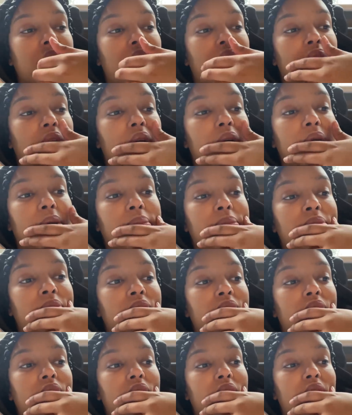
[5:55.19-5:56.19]
Um,
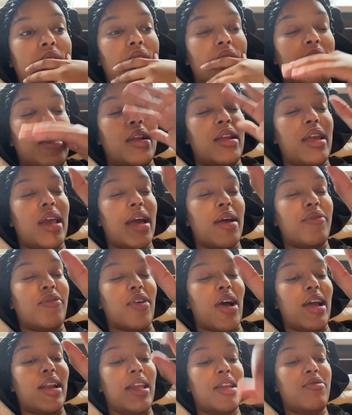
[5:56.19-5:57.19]
and yeah, I'm
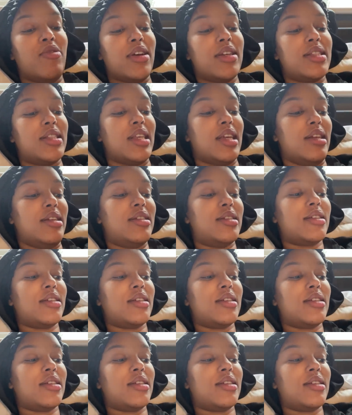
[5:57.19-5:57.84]
finally rested.